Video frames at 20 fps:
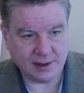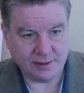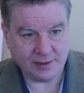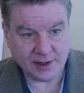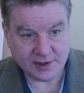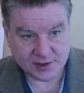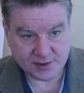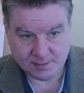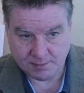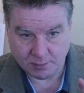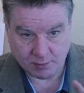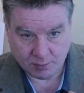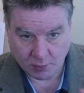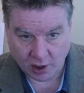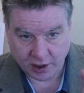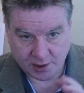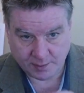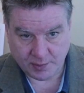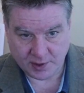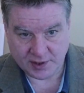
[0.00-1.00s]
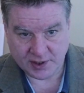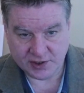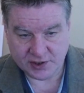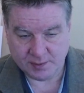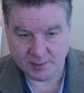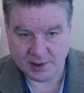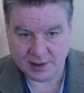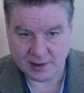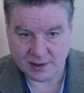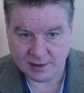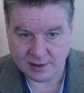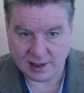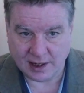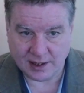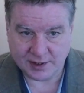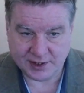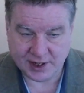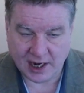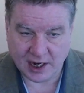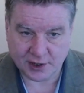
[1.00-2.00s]
this market participant
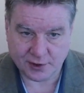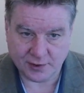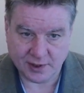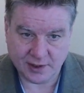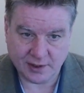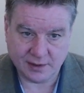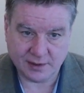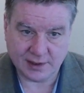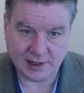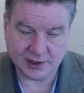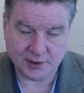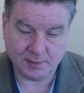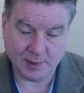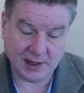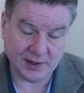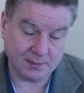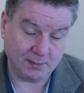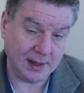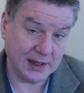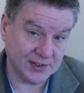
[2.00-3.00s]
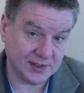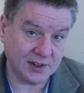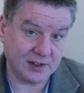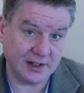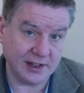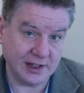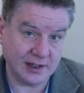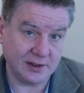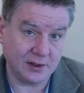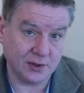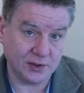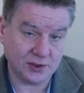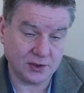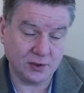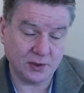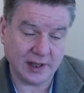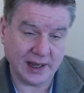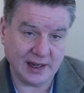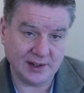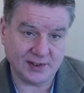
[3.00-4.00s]
doctrine. That's basically those
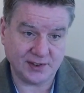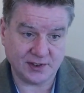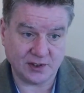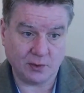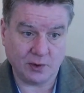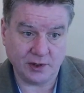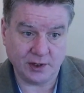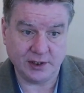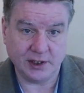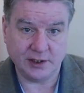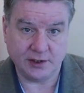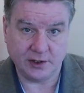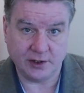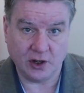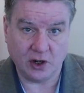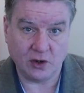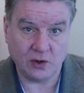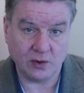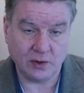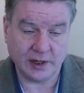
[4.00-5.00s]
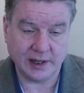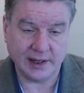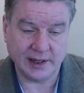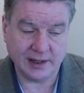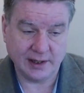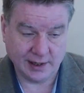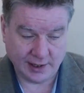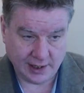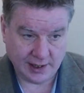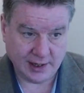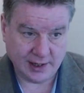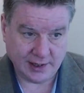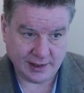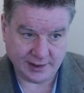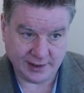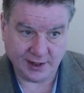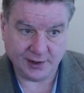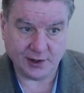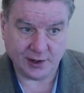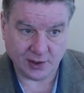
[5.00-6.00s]
two cases are what you need to know. Okay,
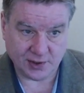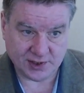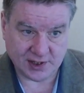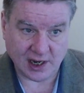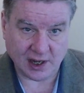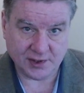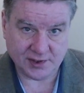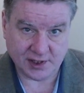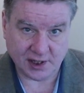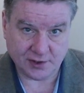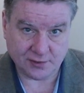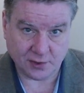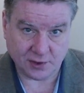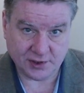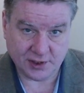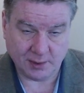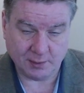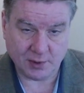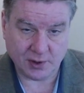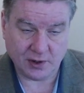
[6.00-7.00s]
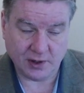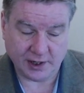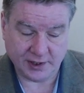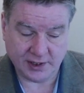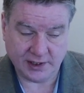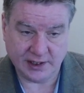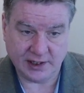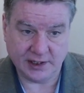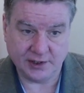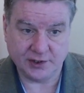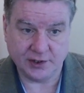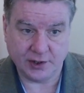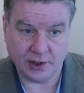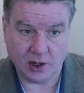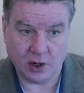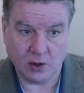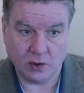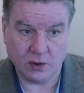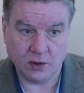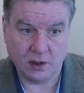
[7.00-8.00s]
you need to know South Central Timber, and you need to
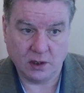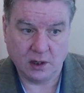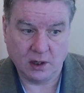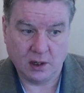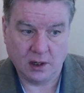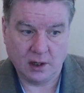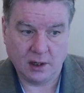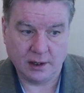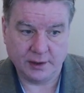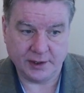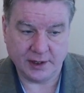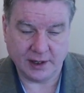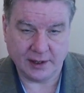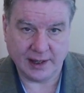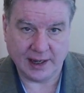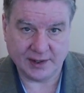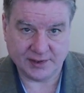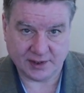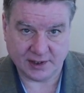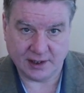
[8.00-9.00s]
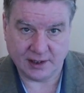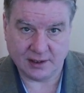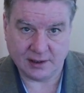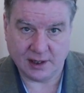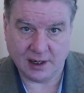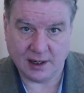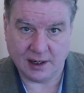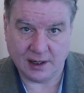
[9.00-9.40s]
know the Alaska.